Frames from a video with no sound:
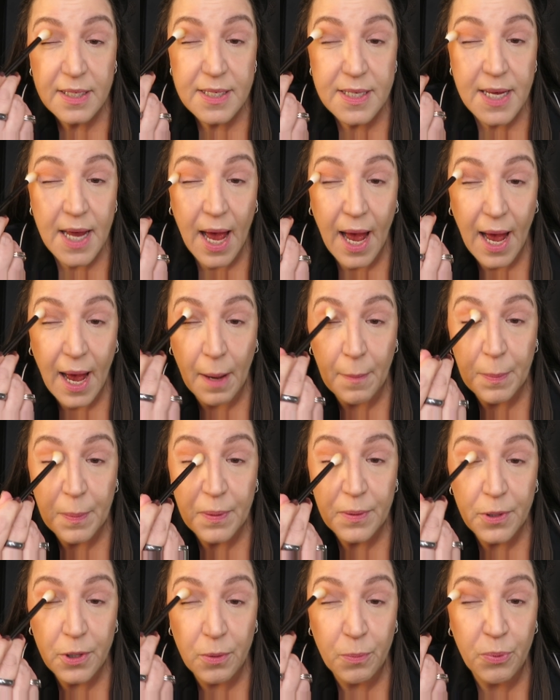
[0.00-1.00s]
tap
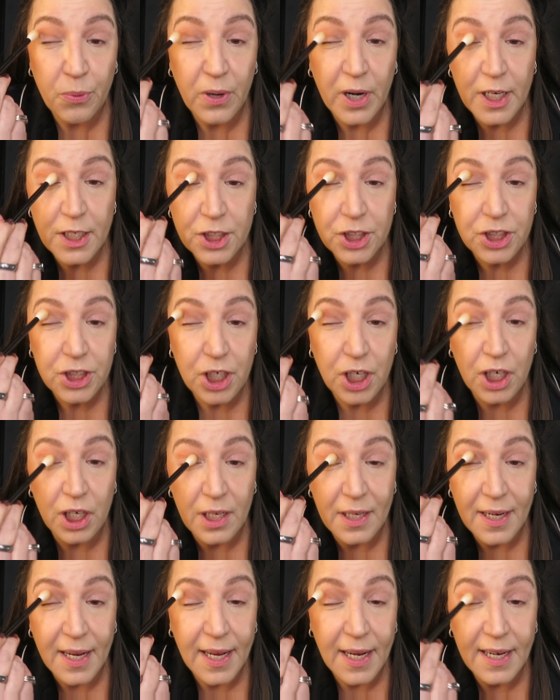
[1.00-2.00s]
your brush
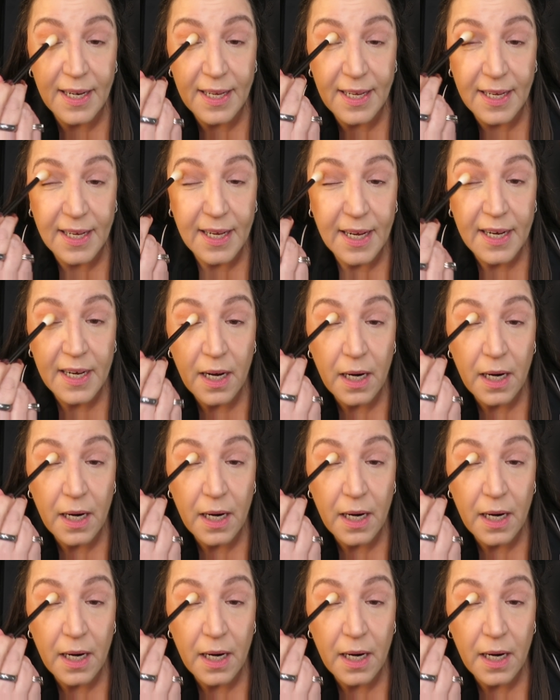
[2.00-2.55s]
on any